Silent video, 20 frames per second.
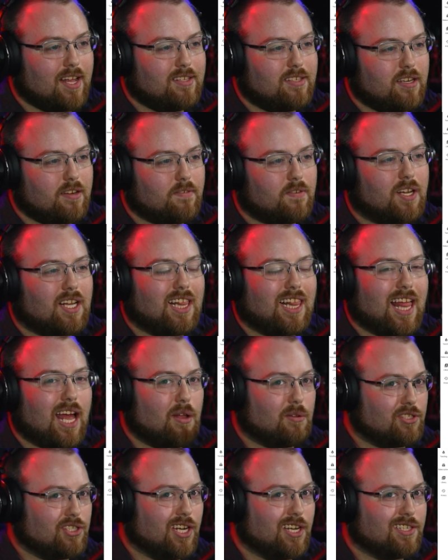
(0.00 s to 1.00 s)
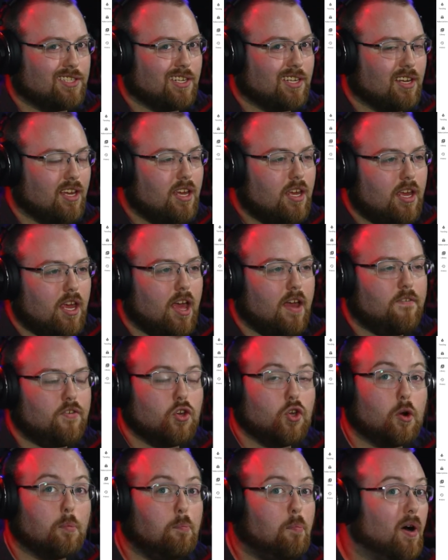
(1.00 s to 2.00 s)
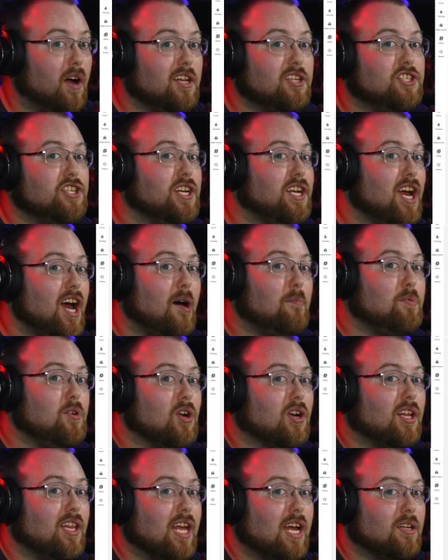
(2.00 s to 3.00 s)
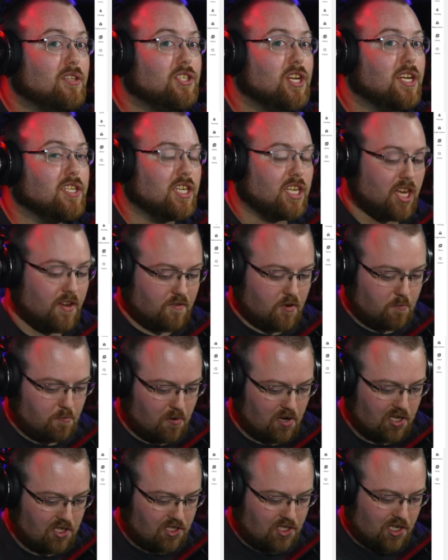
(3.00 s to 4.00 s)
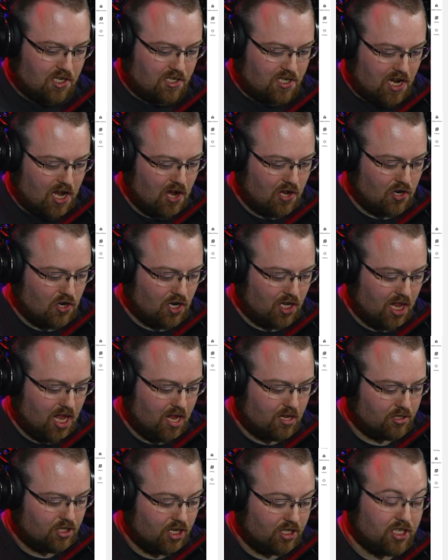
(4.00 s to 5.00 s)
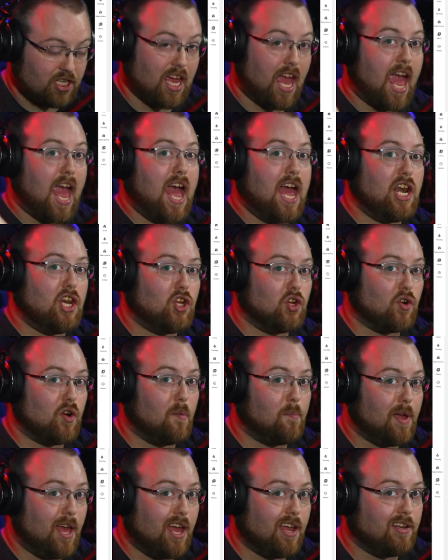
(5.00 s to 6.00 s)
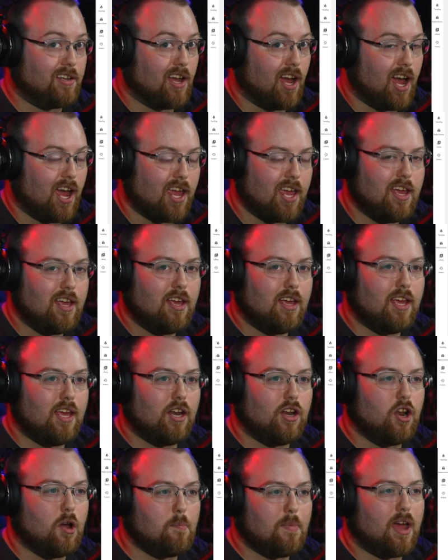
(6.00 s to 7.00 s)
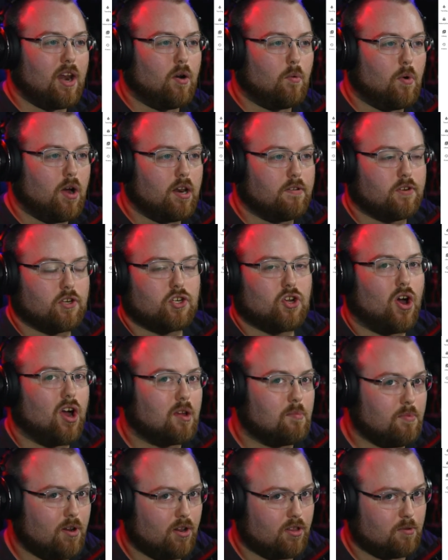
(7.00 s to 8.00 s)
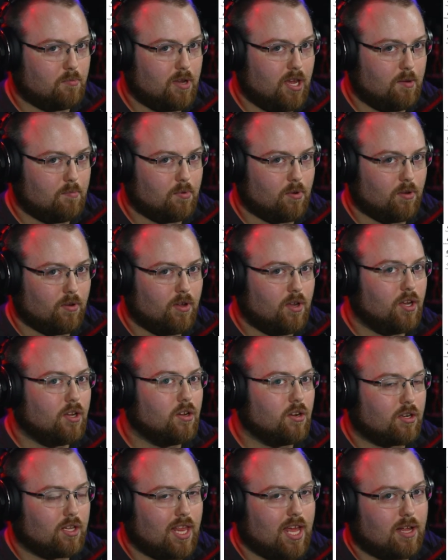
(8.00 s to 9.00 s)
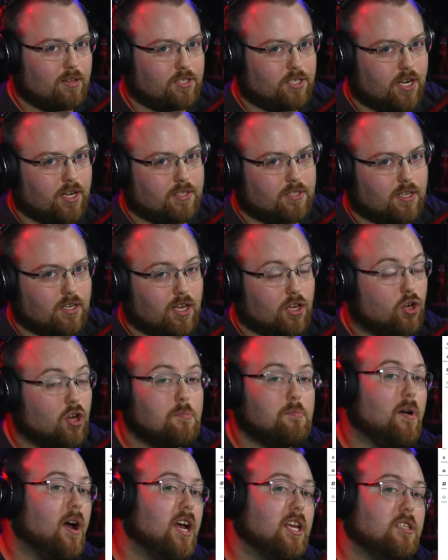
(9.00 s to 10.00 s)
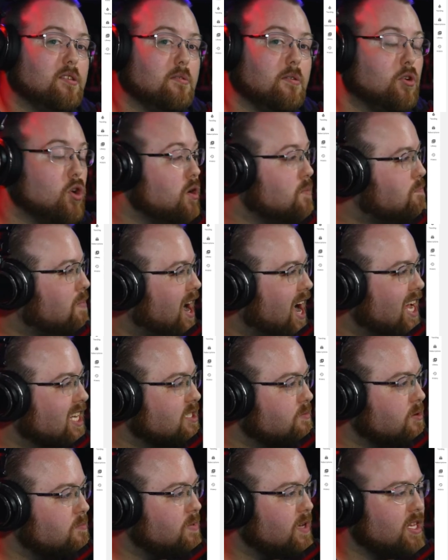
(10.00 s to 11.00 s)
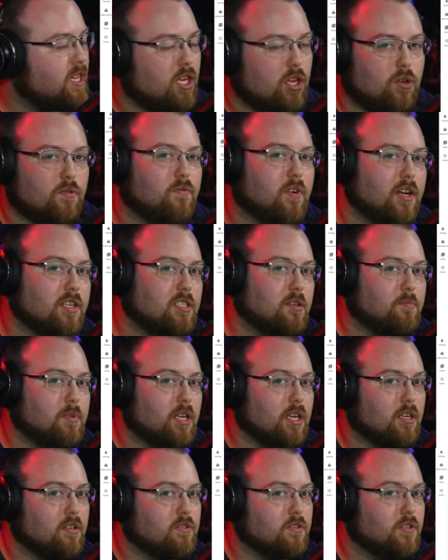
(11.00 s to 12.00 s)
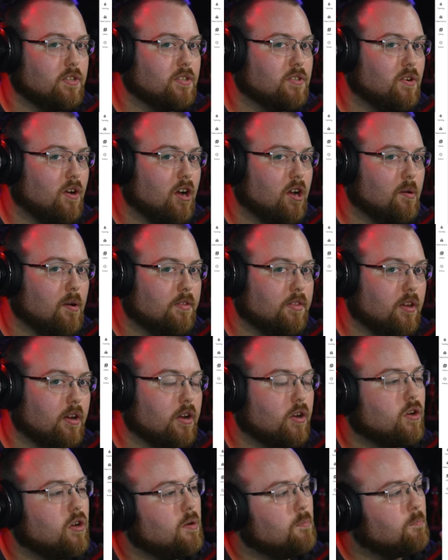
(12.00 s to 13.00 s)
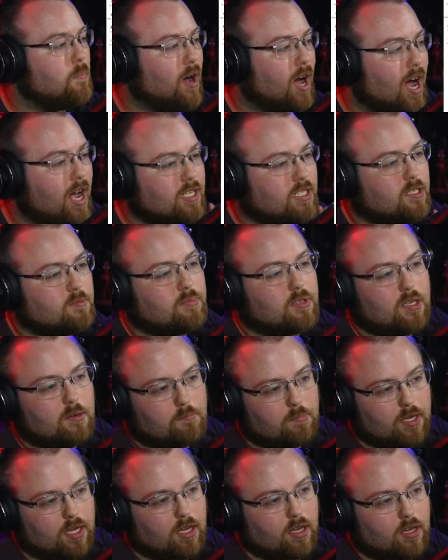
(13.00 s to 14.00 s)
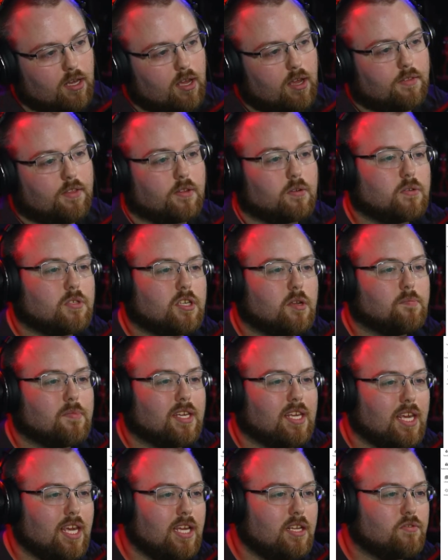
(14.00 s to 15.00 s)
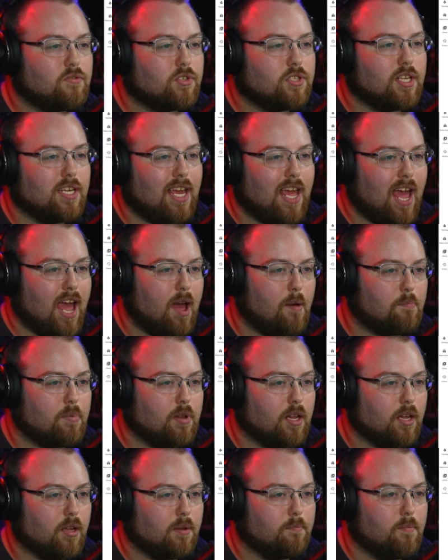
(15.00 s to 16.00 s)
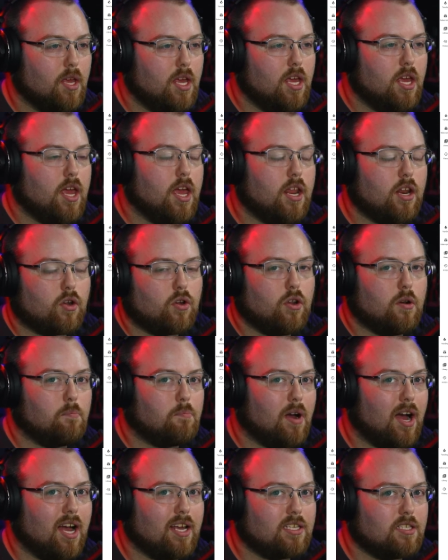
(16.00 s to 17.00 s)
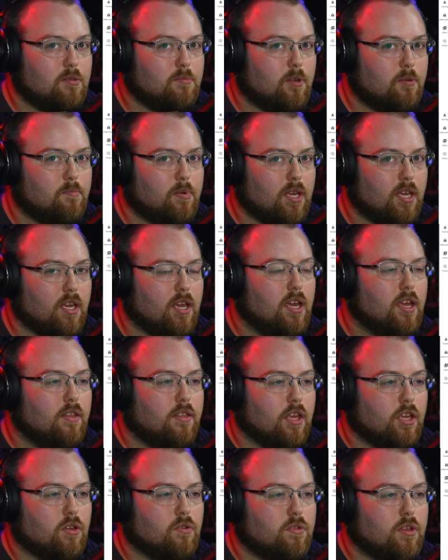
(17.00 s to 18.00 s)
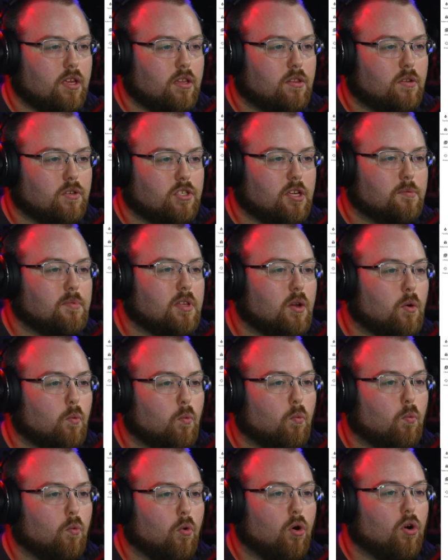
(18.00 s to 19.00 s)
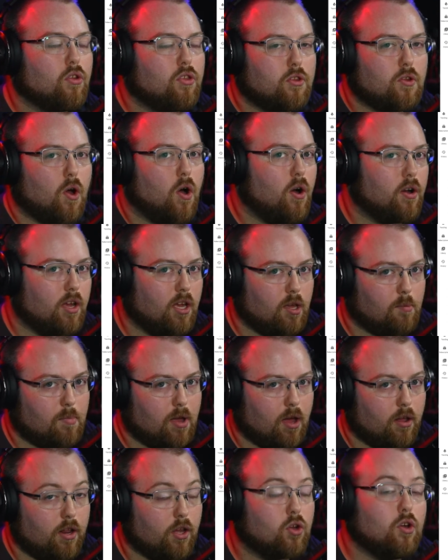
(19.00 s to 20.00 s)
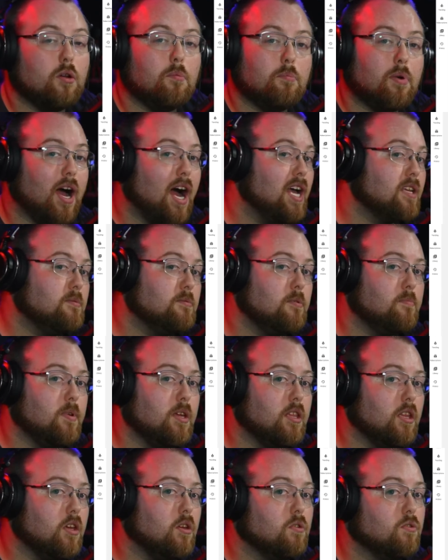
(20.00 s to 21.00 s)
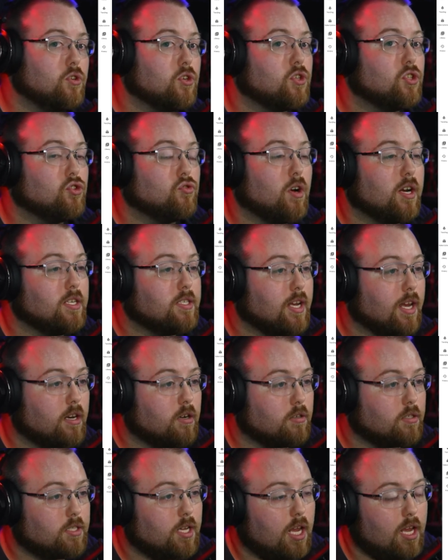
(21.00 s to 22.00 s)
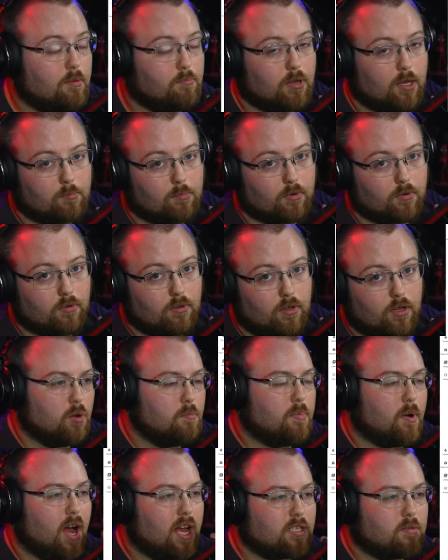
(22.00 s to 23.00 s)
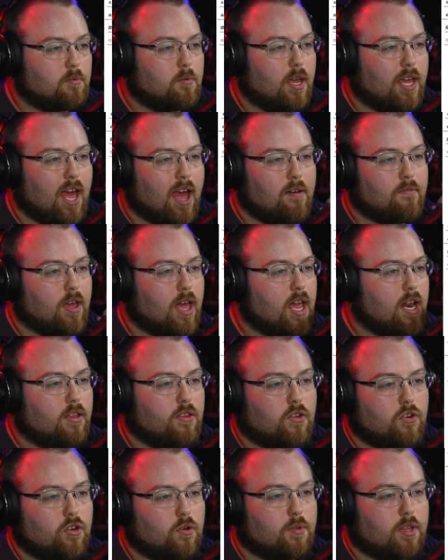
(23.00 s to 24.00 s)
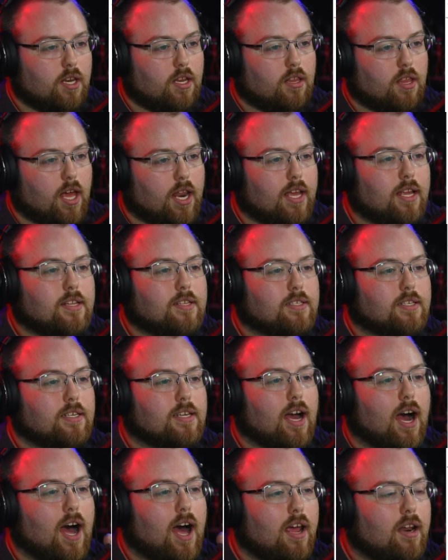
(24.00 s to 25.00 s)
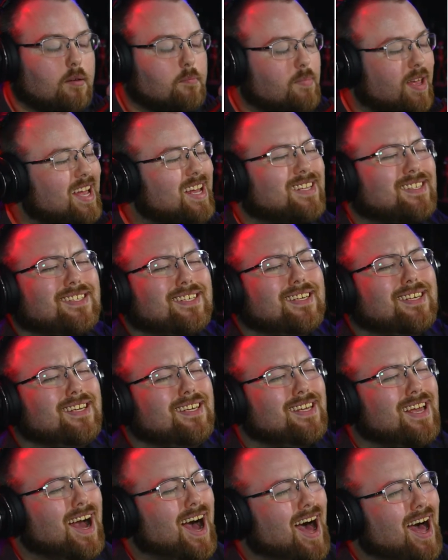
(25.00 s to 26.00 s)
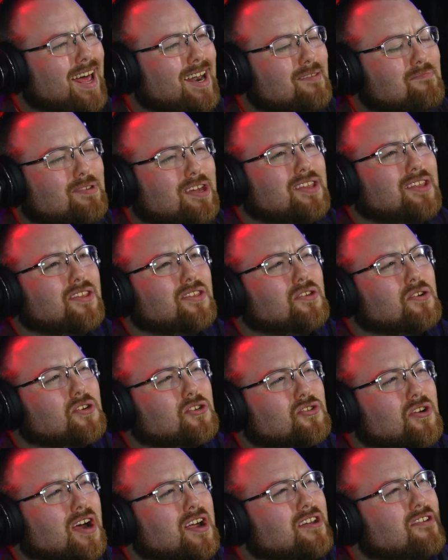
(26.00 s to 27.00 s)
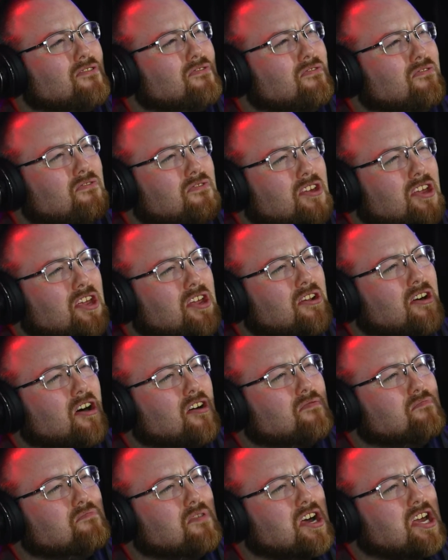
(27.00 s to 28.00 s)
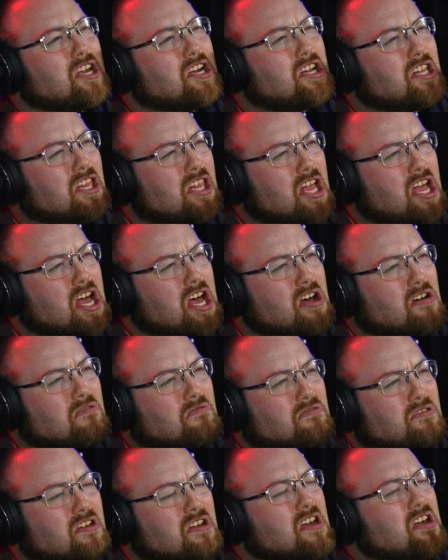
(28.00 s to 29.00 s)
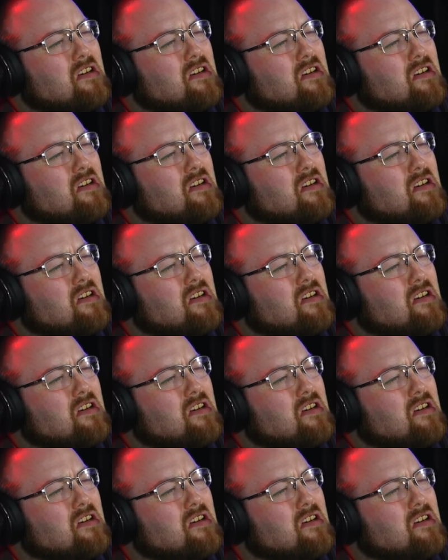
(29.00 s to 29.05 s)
idea of clout chasing. If you're punching up, you're clout chasing. If you're punching down, you're clout chasing, and you're a bad guy. No matter what, if you're talking about other people, you're clout chasing. It couldn't possibly be that you find something interesting to talk about there. It couldn't possibly be that there's something interesting happening, and it couldn't possibly be that you think there's something worth talking about. It couldn't possibly be that you're just trying to entertain people. It couldn't possibly have anything to do with any of that. It's gotta be that they're trying to feed off my clout,